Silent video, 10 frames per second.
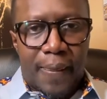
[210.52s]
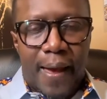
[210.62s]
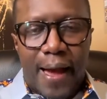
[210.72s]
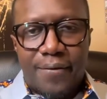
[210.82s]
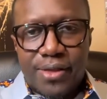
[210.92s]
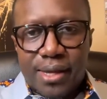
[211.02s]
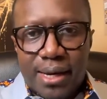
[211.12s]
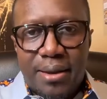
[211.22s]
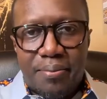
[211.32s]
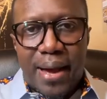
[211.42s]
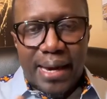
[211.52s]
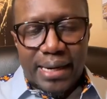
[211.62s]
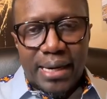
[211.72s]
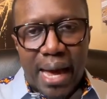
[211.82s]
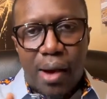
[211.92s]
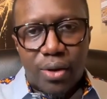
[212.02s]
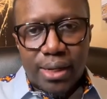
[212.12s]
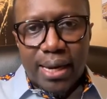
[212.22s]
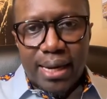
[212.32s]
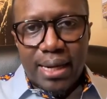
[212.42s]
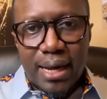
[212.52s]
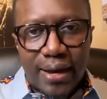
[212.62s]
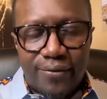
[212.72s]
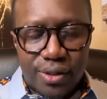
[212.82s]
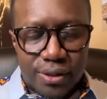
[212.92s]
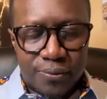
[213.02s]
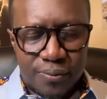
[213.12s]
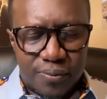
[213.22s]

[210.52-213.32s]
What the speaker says: has an impact in our daily lives.